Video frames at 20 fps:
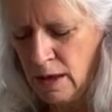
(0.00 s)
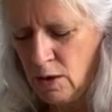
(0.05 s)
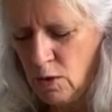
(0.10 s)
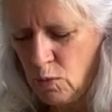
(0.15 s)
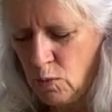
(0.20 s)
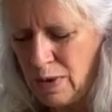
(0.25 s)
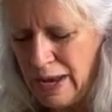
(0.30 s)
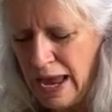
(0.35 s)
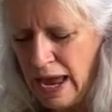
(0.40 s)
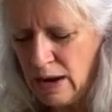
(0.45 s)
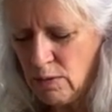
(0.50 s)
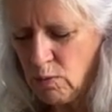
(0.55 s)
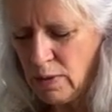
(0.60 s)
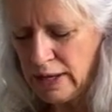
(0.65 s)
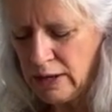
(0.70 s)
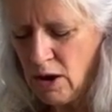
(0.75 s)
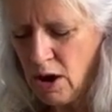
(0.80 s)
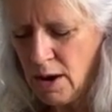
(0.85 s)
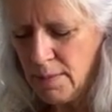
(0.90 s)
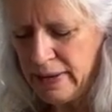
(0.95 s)
We had one
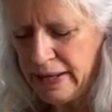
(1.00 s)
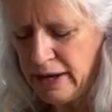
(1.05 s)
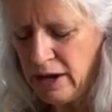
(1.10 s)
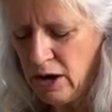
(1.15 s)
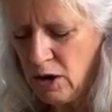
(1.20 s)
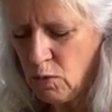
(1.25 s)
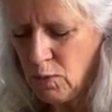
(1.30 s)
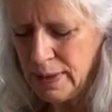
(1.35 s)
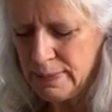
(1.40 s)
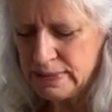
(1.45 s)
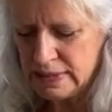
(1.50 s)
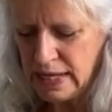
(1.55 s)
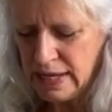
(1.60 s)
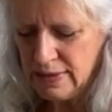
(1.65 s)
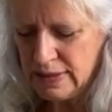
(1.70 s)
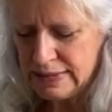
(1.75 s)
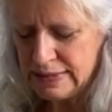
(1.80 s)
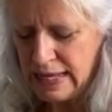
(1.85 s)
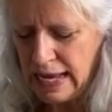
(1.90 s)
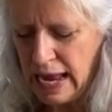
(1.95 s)
comment on our website
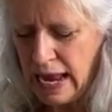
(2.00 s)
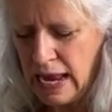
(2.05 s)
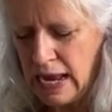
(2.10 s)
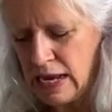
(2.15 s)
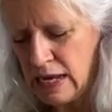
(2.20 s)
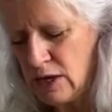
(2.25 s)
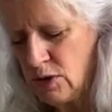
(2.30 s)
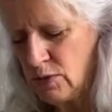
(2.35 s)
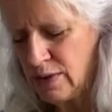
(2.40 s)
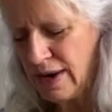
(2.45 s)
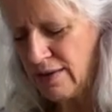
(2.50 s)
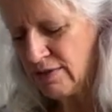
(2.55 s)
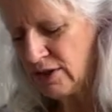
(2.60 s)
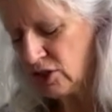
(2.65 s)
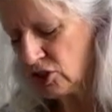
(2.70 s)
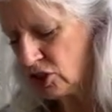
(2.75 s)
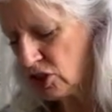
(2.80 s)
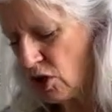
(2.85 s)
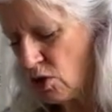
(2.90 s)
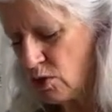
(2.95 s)
that say, hey, you never
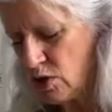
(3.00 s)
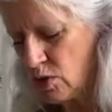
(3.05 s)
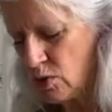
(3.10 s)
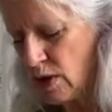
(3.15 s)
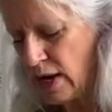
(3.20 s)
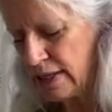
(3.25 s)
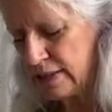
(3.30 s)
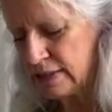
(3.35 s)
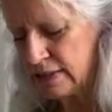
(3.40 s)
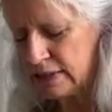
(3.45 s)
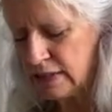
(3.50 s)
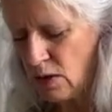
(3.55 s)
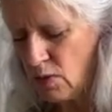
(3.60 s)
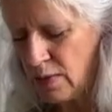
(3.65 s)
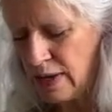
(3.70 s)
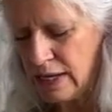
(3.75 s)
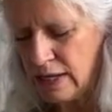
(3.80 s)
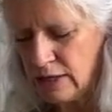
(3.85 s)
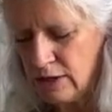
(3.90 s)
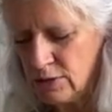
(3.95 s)
show you guys
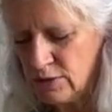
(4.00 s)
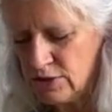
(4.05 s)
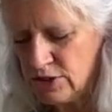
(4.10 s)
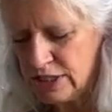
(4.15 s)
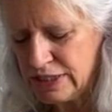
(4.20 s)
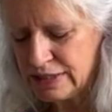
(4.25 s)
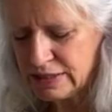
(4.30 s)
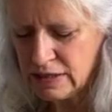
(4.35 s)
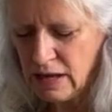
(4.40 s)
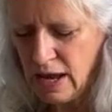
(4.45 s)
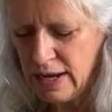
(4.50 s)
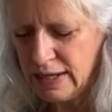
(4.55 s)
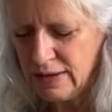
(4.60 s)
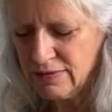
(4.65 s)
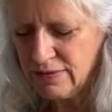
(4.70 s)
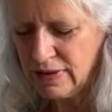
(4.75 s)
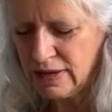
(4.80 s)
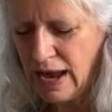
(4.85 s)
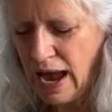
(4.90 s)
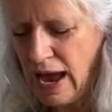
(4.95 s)
sewing. You just kind of
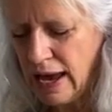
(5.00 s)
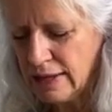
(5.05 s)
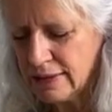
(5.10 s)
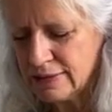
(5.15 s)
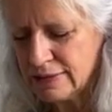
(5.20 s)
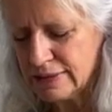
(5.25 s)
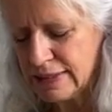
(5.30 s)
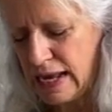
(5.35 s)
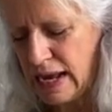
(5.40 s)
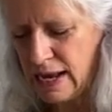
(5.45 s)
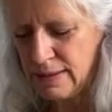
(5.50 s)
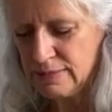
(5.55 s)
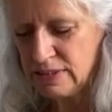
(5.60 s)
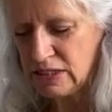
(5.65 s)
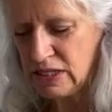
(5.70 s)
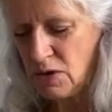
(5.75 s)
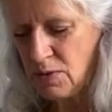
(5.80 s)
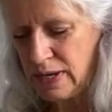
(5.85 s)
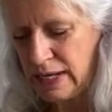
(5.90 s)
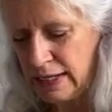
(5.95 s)
cut and say I'm
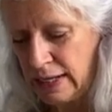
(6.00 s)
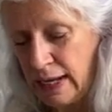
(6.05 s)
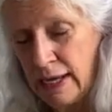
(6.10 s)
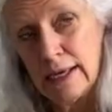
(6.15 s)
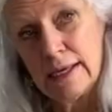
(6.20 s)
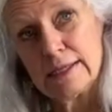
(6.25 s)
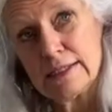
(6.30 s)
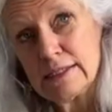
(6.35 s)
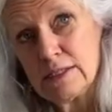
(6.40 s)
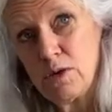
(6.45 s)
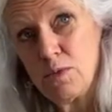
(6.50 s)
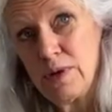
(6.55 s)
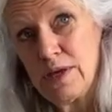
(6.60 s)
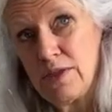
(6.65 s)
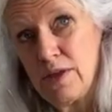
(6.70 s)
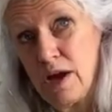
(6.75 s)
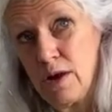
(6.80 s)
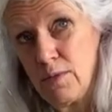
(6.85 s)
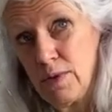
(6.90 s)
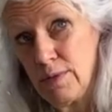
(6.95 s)
sewing. So we
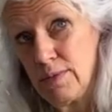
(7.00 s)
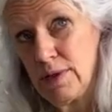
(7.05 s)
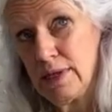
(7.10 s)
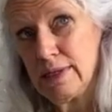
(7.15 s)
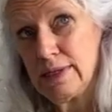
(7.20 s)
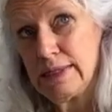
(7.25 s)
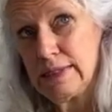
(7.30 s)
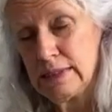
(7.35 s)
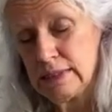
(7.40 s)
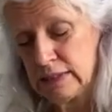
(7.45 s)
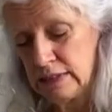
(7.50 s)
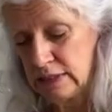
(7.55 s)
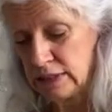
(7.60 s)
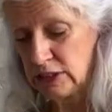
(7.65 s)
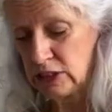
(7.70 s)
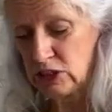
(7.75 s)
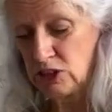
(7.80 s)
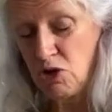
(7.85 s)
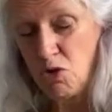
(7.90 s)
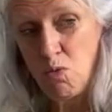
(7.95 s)
thought we would at
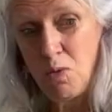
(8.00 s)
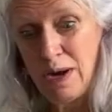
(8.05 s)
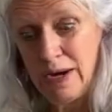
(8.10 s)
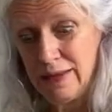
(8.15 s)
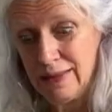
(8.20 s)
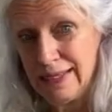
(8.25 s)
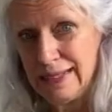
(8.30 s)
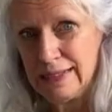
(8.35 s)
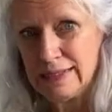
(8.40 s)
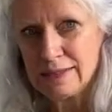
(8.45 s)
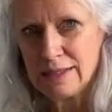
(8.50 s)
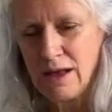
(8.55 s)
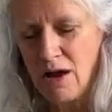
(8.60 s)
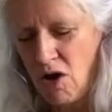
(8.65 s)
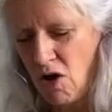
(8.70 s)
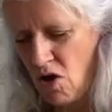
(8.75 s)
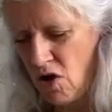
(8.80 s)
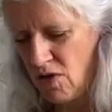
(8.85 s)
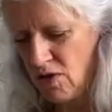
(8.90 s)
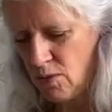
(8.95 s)
least sew one of these
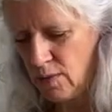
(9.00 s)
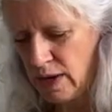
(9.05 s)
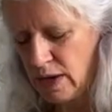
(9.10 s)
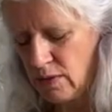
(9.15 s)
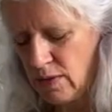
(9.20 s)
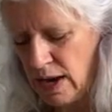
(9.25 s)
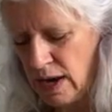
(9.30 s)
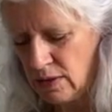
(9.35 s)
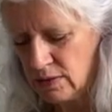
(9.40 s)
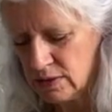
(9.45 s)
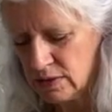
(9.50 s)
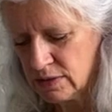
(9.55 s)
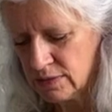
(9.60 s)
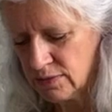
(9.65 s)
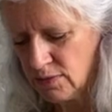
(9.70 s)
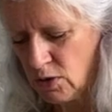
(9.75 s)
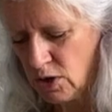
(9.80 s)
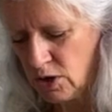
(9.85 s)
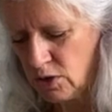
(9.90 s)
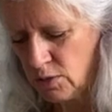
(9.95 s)
all the way around
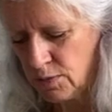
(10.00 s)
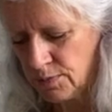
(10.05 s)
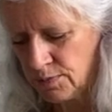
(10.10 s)
for you.